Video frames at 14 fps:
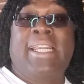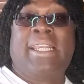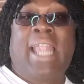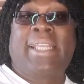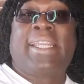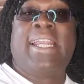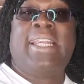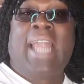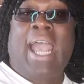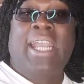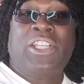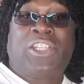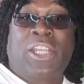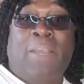Like
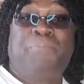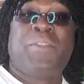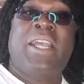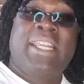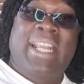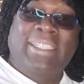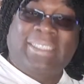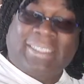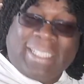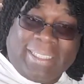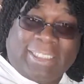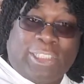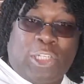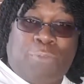Elijah. Let's
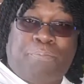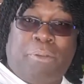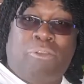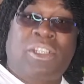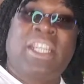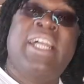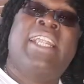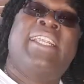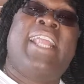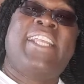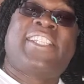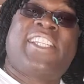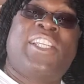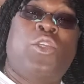test the spirit.
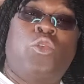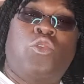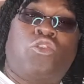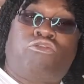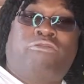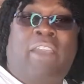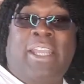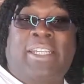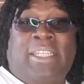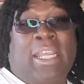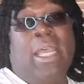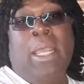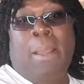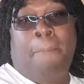Let's see who's
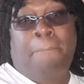greater.